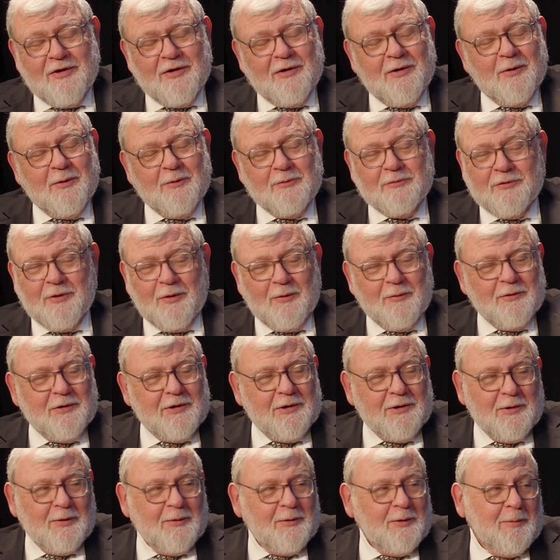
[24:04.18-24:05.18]
oh, Tony,
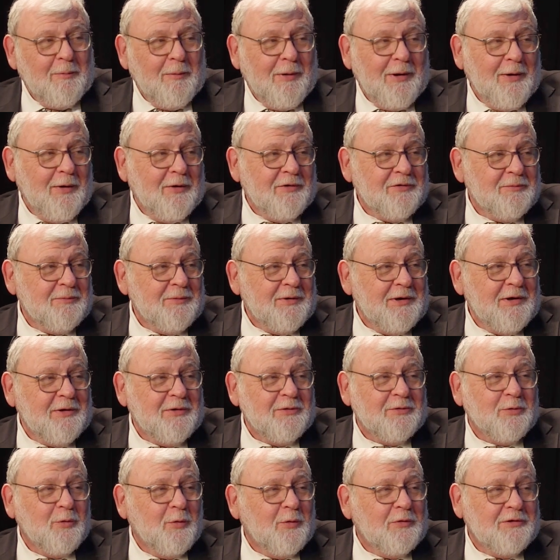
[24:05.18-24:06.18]
you don't know my husband. He
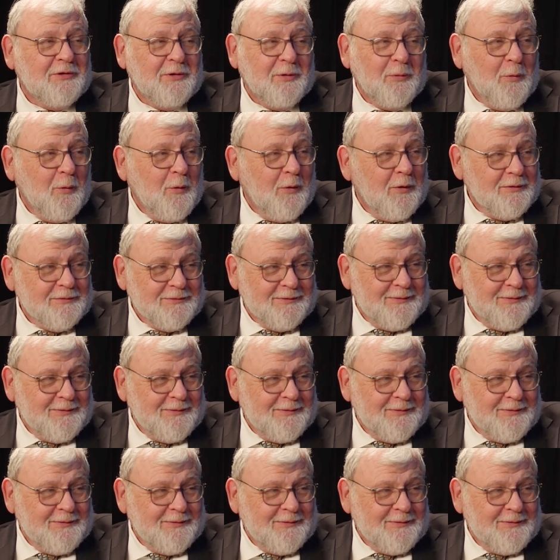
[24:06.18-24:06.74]
could talk to the wall.